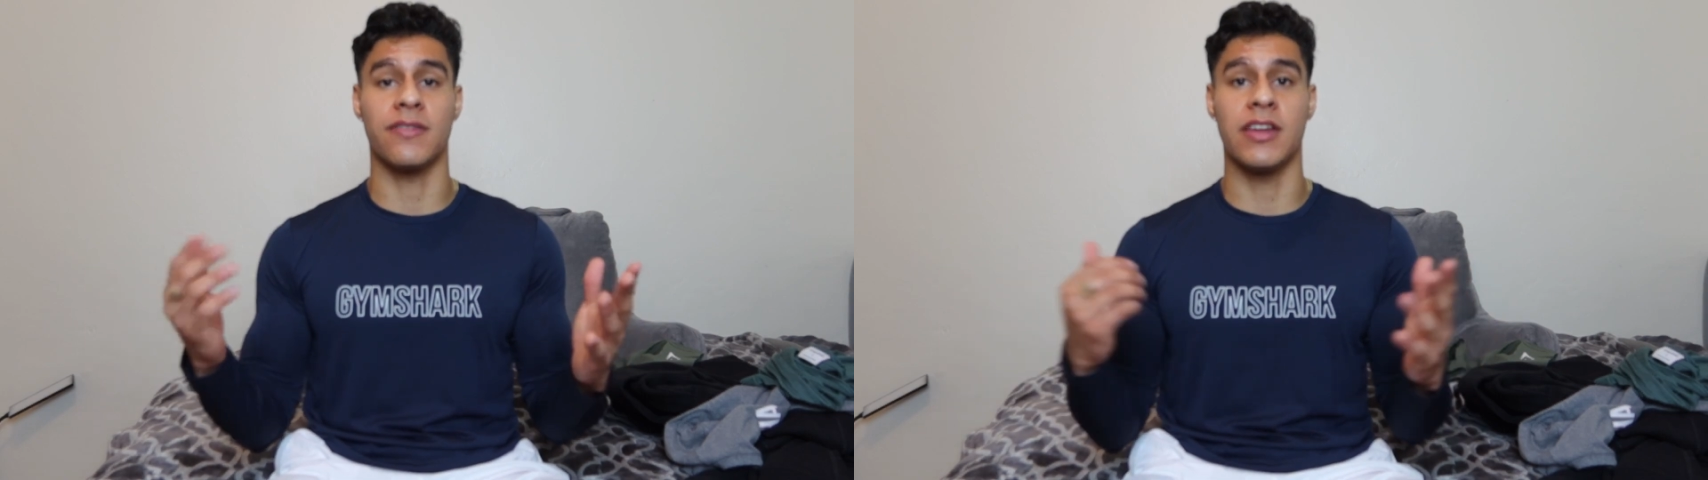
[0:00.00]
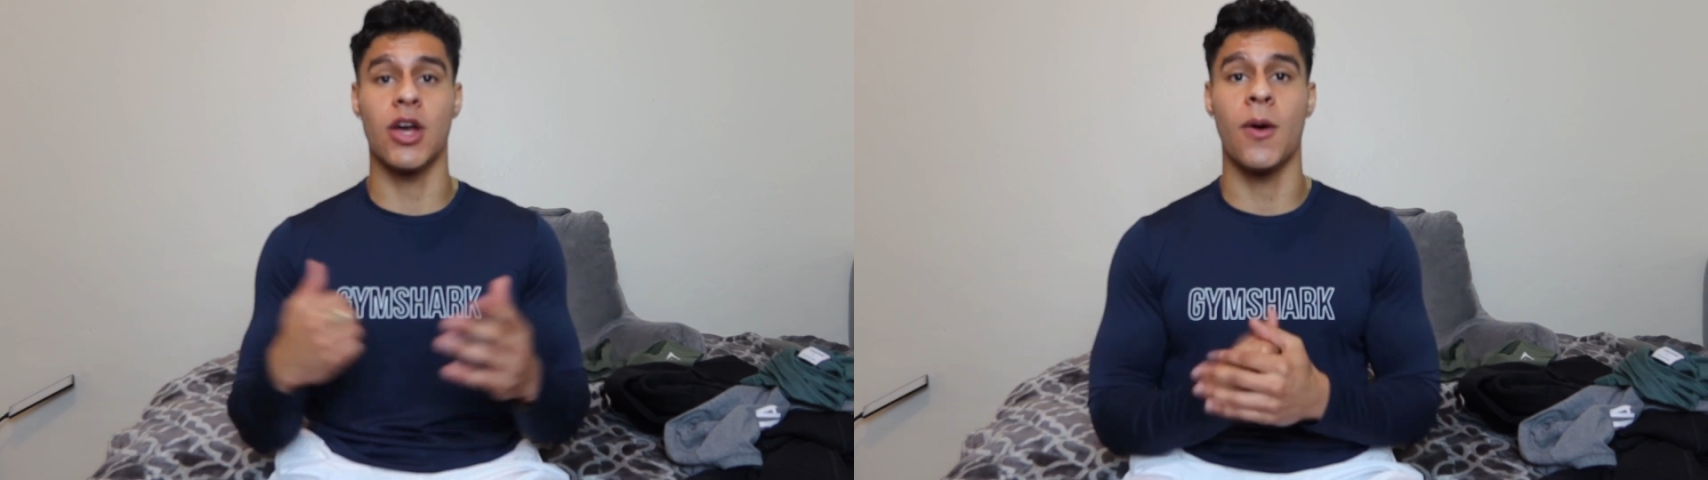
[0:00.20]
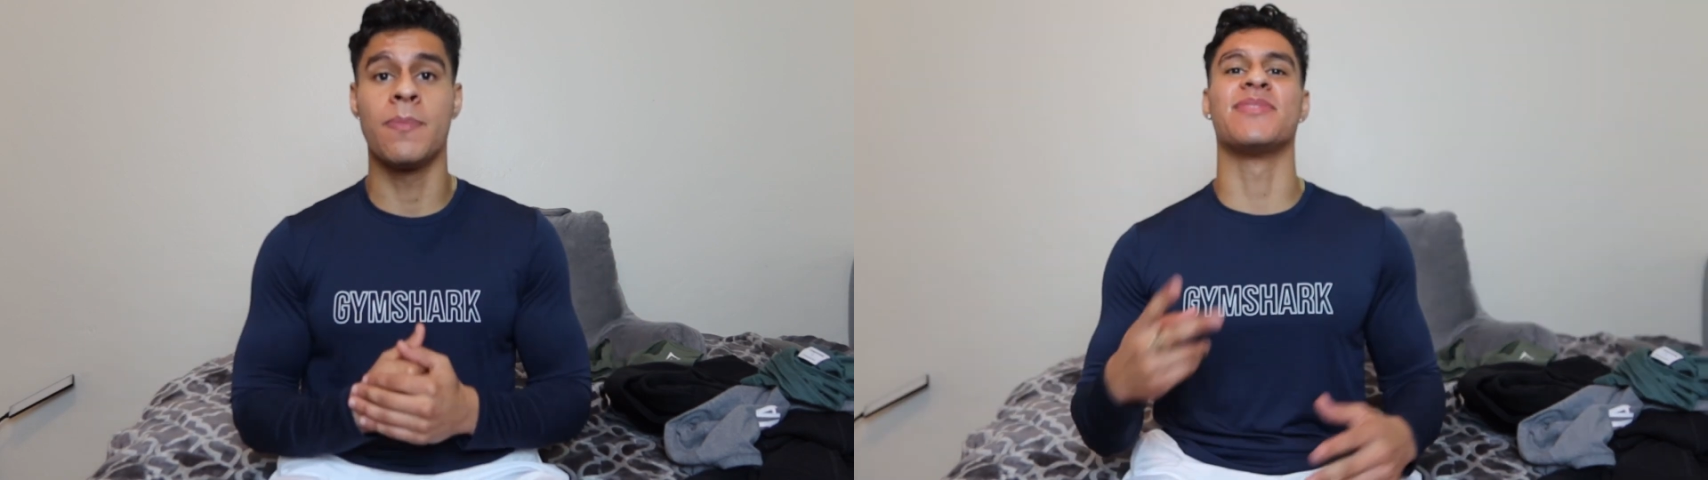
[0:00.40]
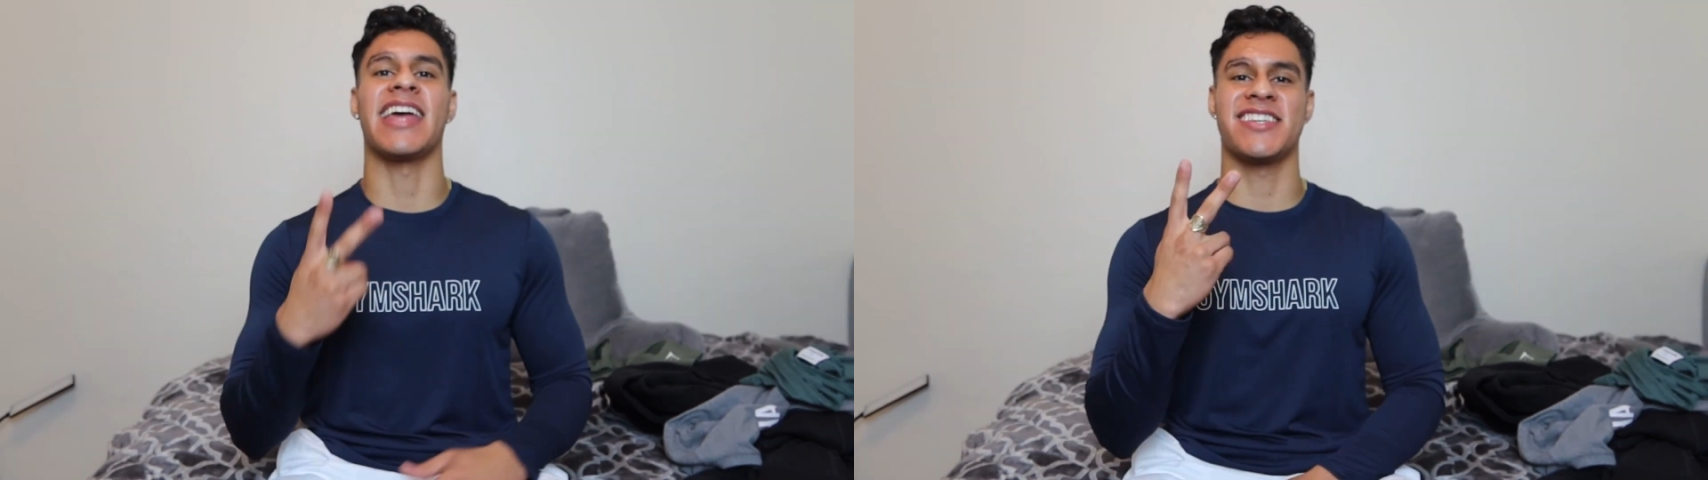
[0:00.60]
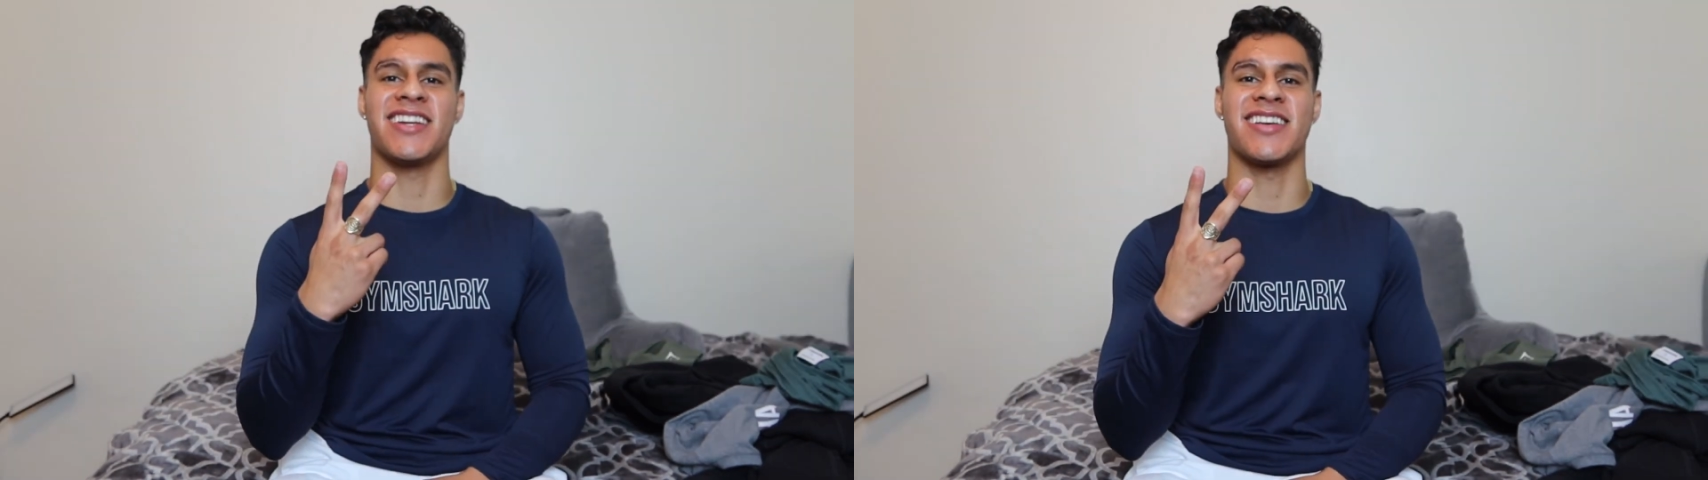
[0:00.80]
the video. It's been
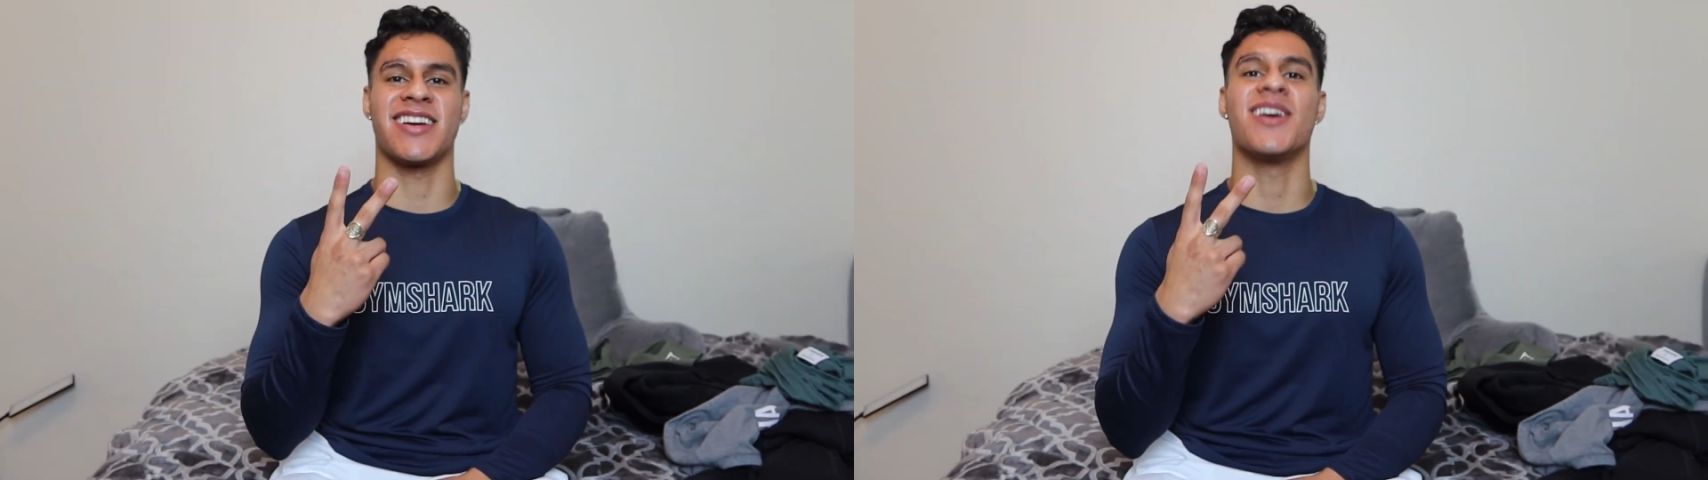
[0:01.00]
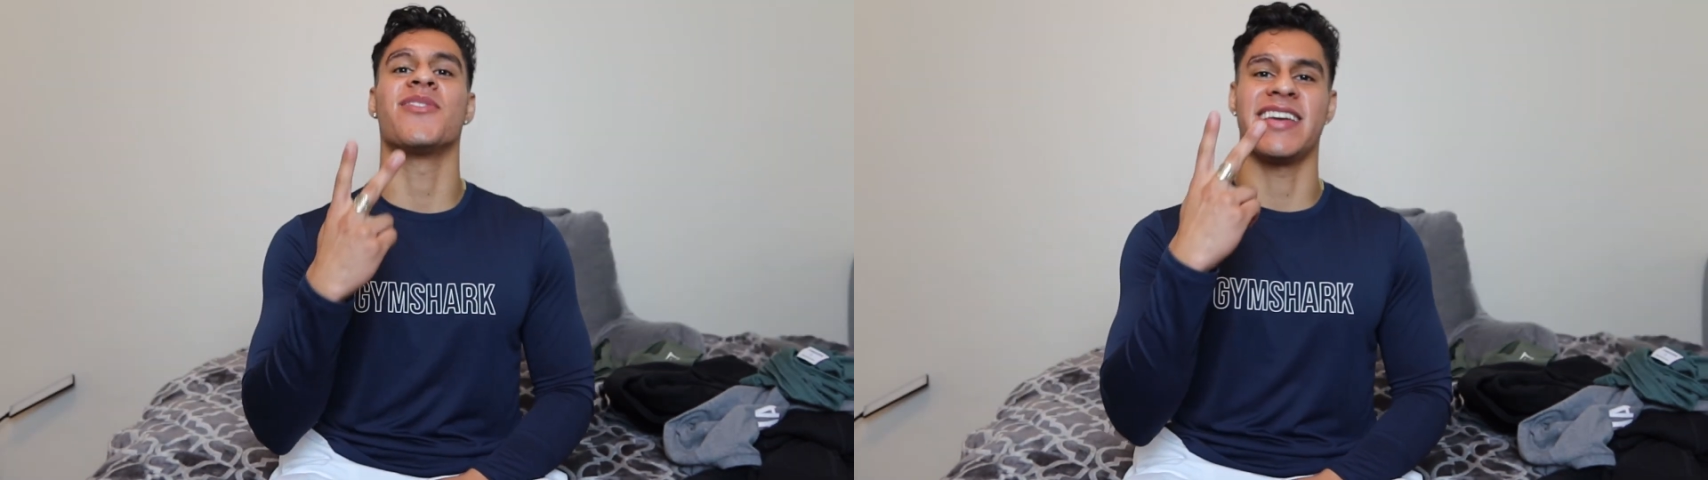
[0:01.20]
AJ Nassar.